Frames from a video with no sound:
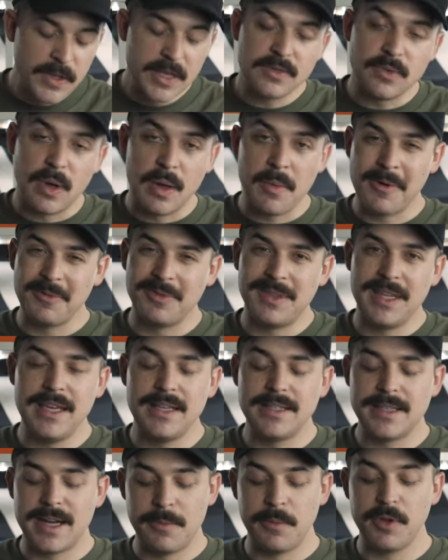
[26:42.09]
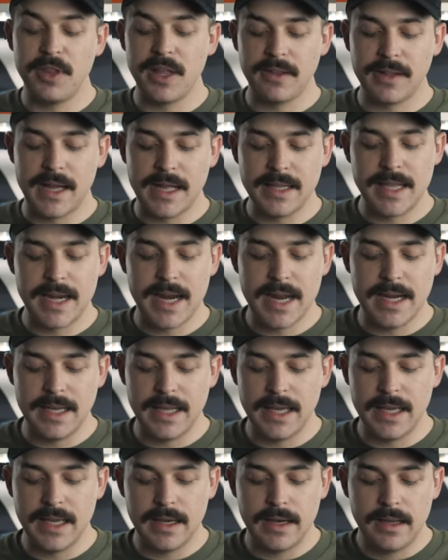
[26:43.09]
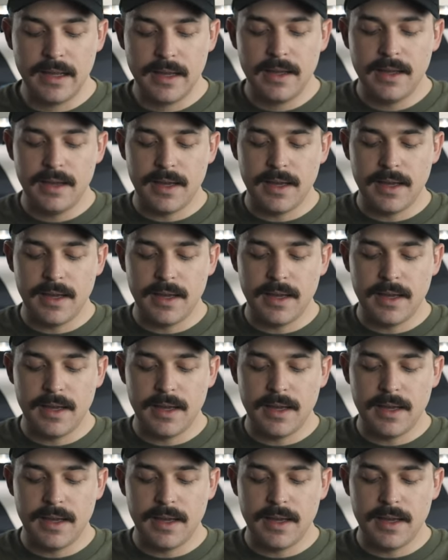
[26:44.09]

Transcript: So I went with these and I'm really glad that I did.